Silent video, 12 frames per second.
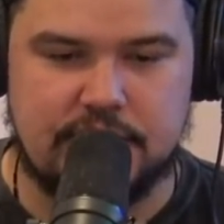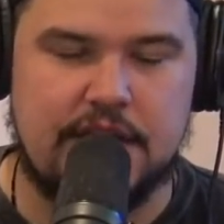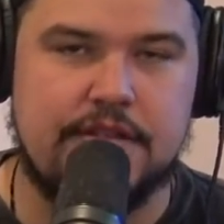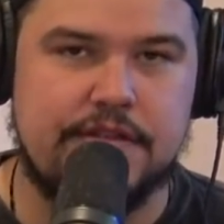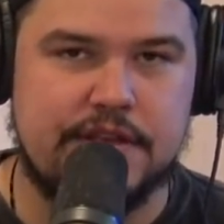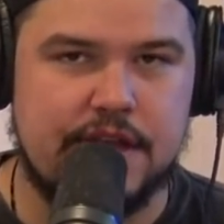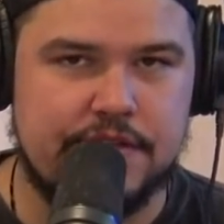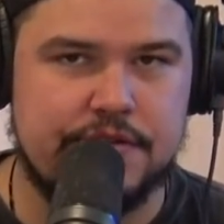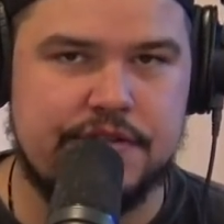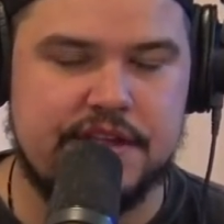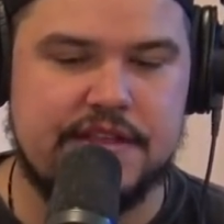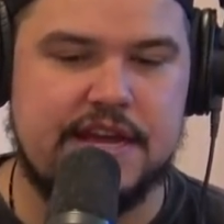And then the
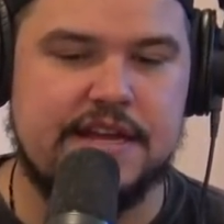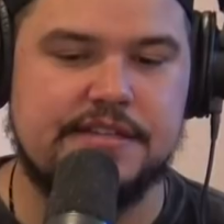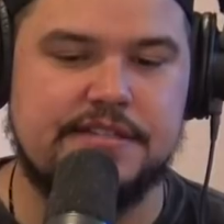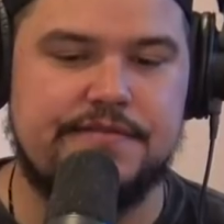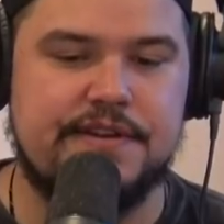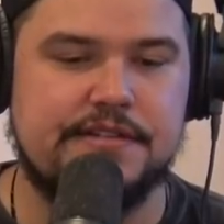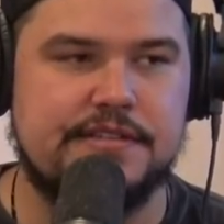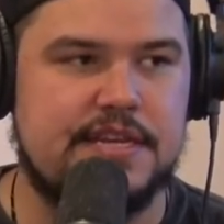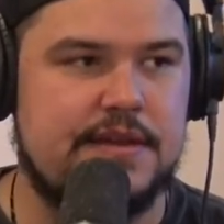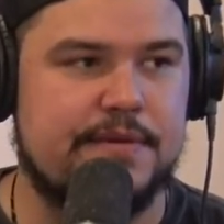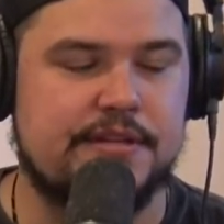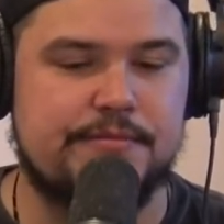other thing that his defense
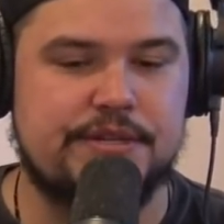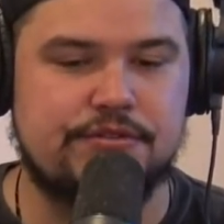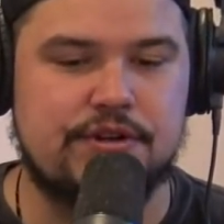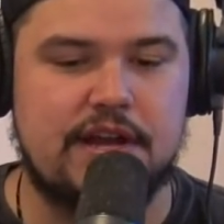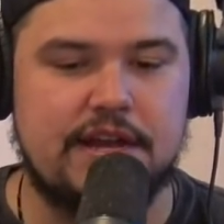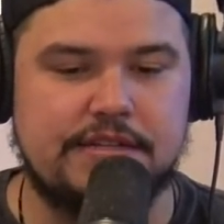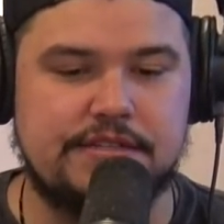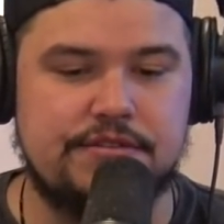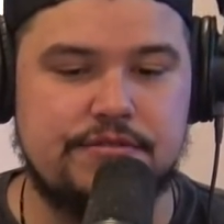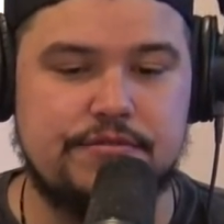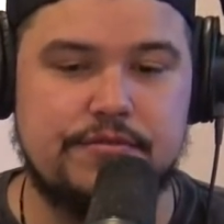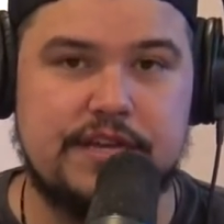team has been trying
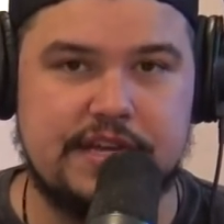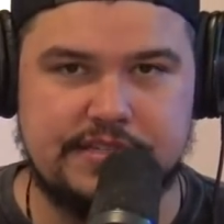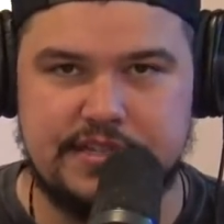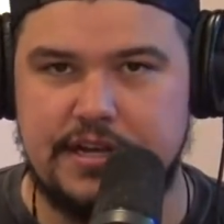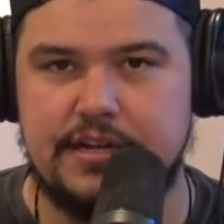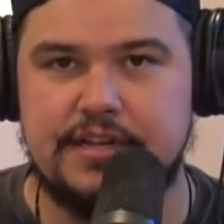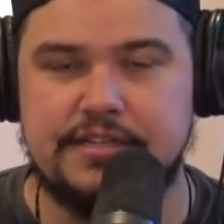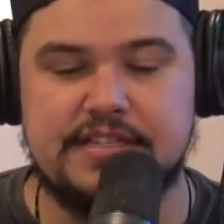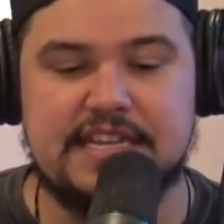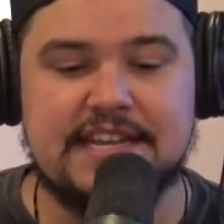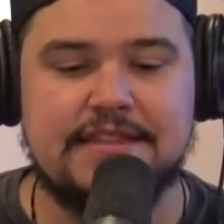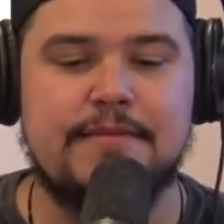to get done is
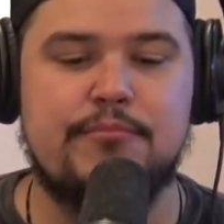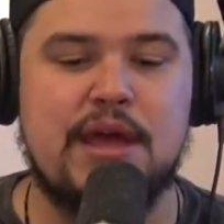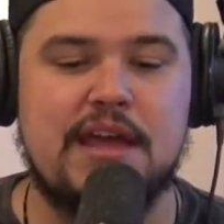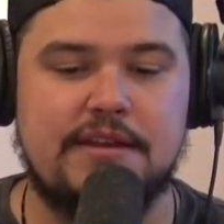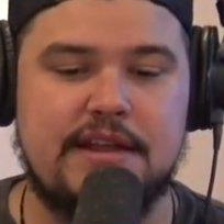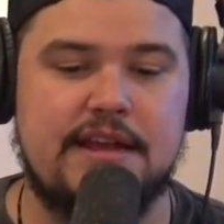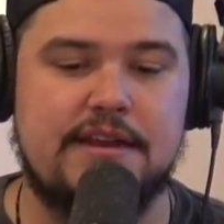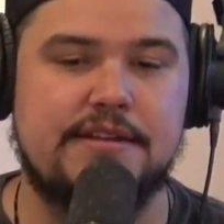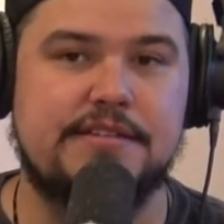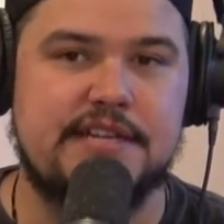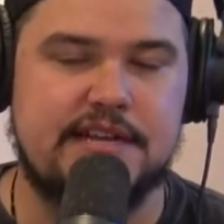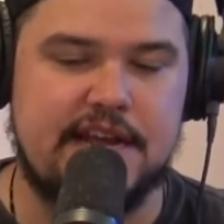get the
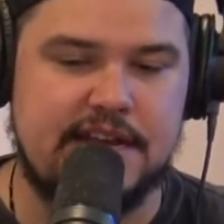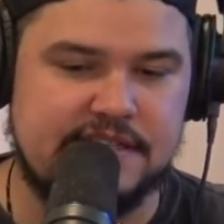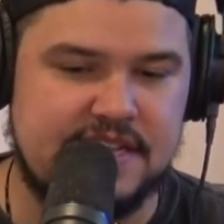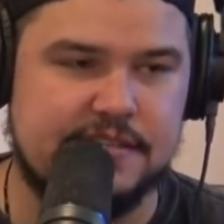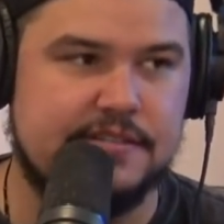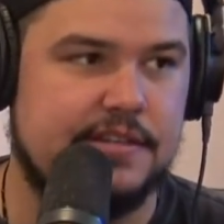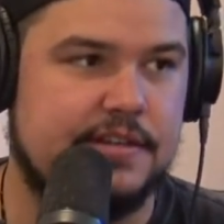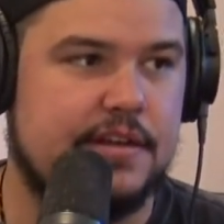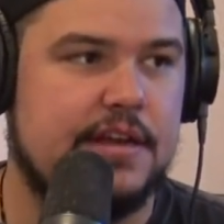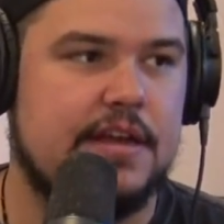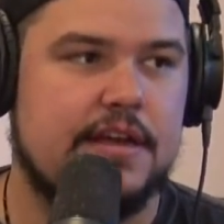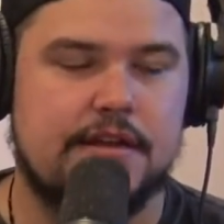bandana DNA tested.
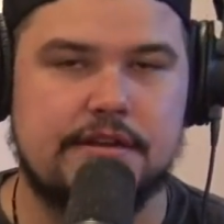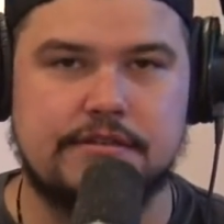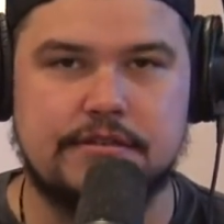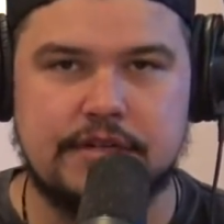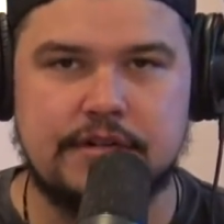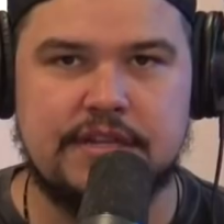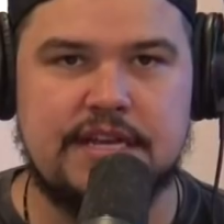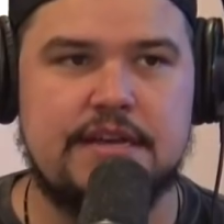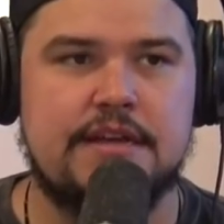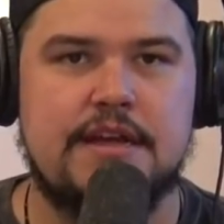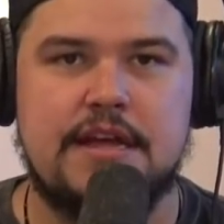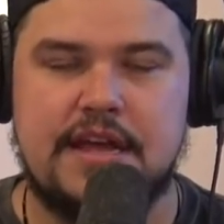Because
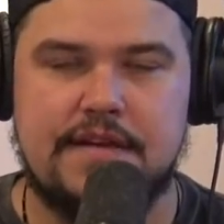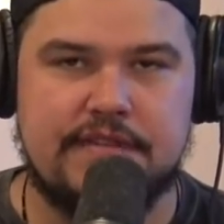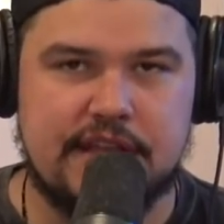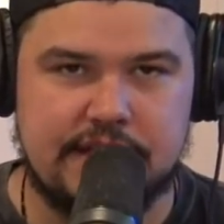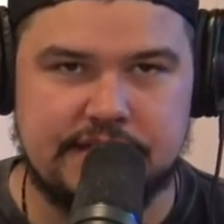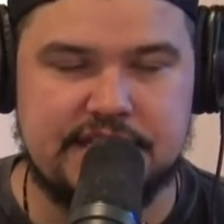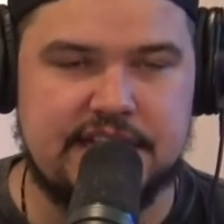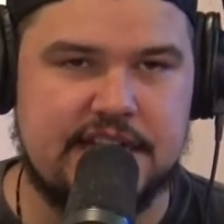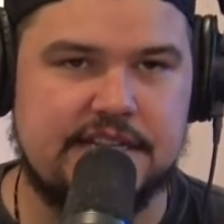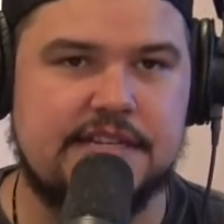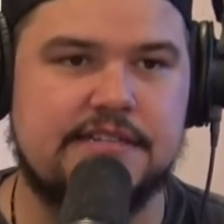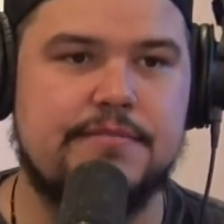clearly, if they can
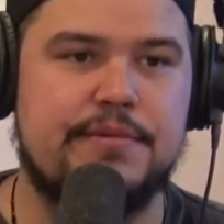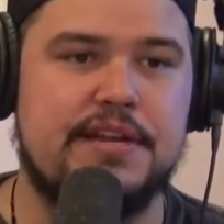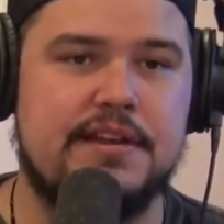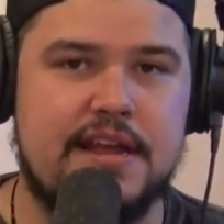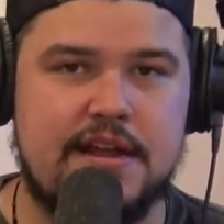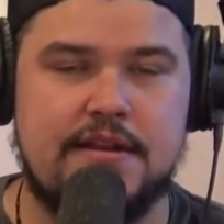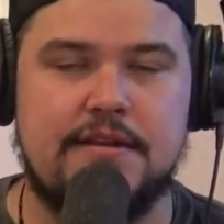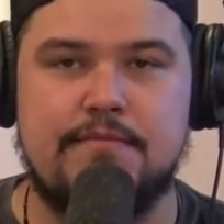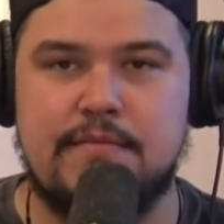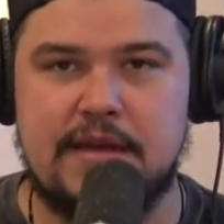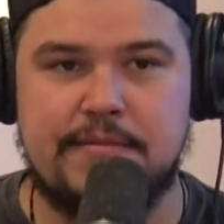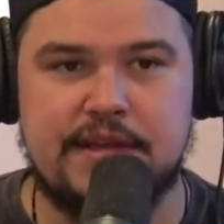DNA test the bandana,
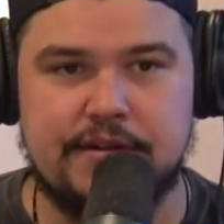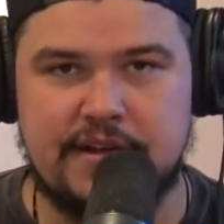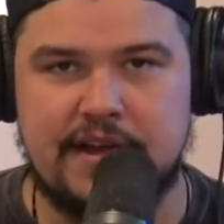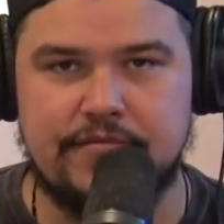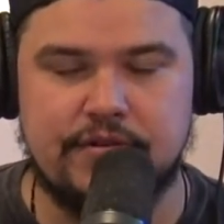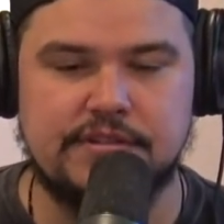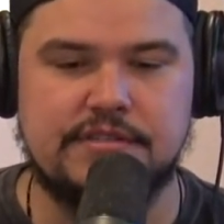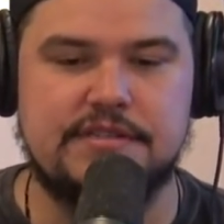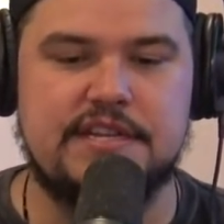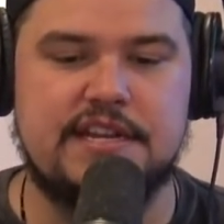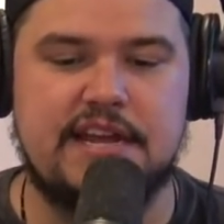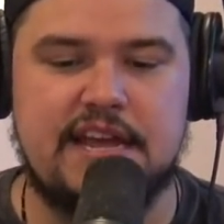maybe it'll have Chris's
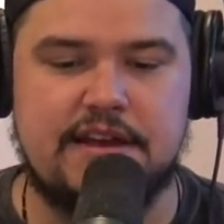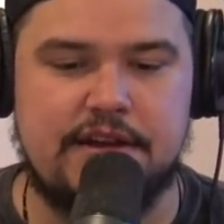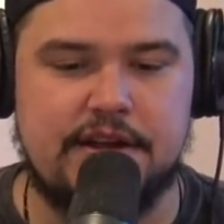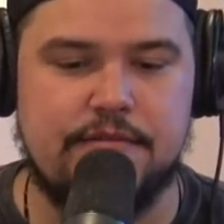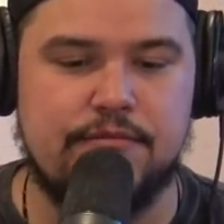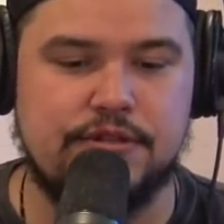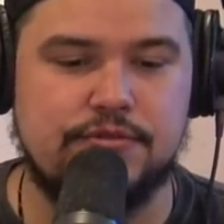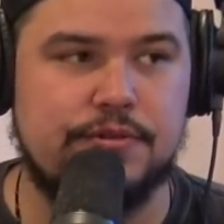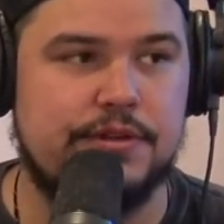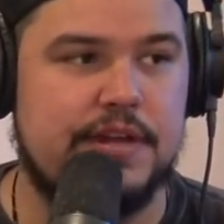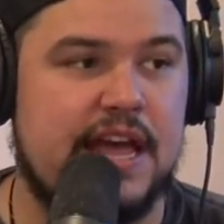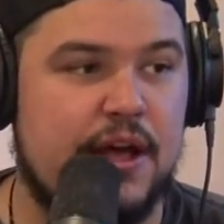DNA on it, which
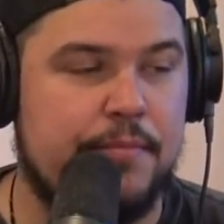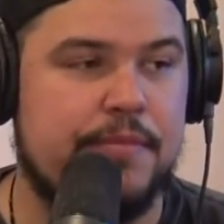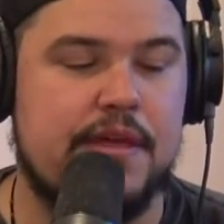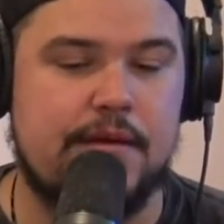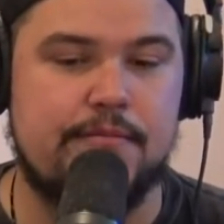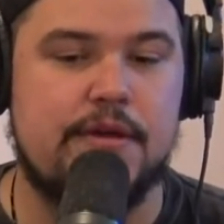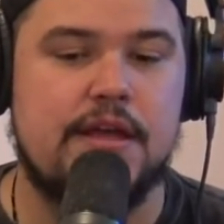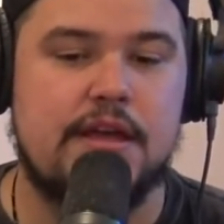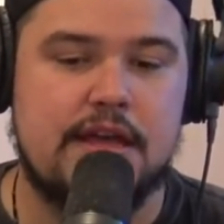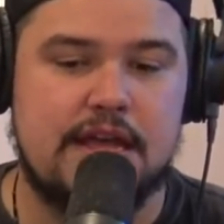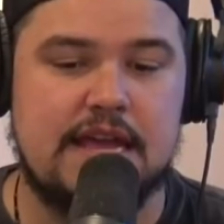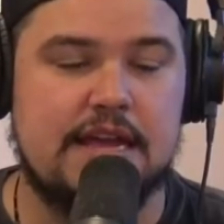would help them
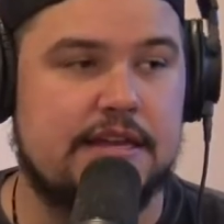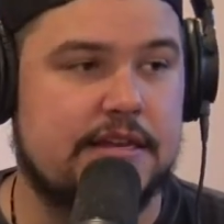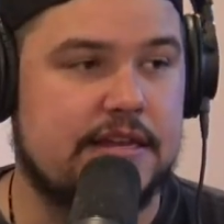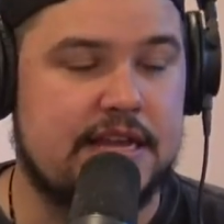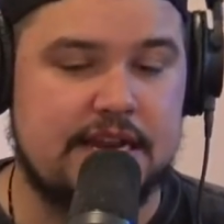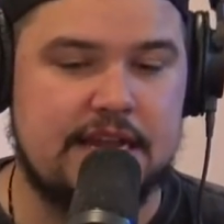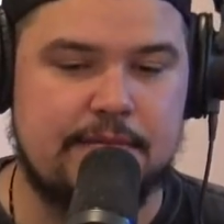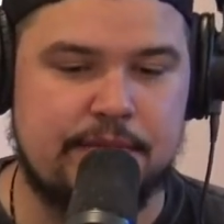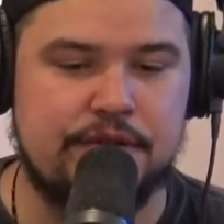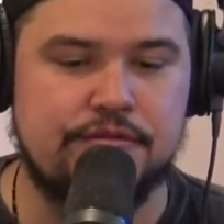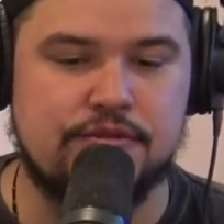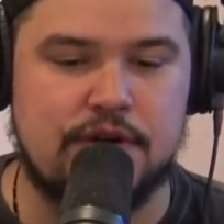in getting him
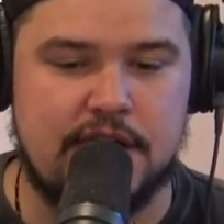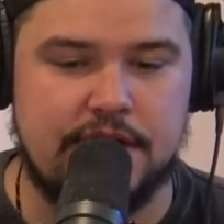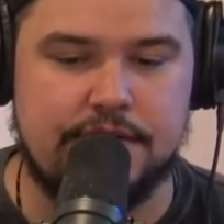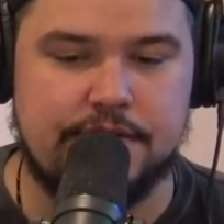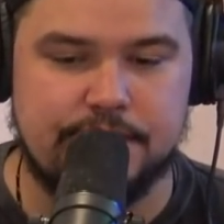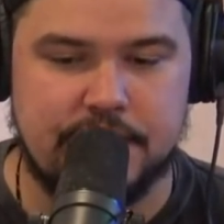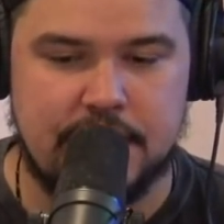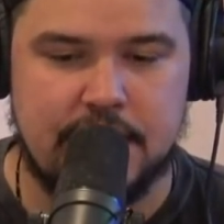a new trial.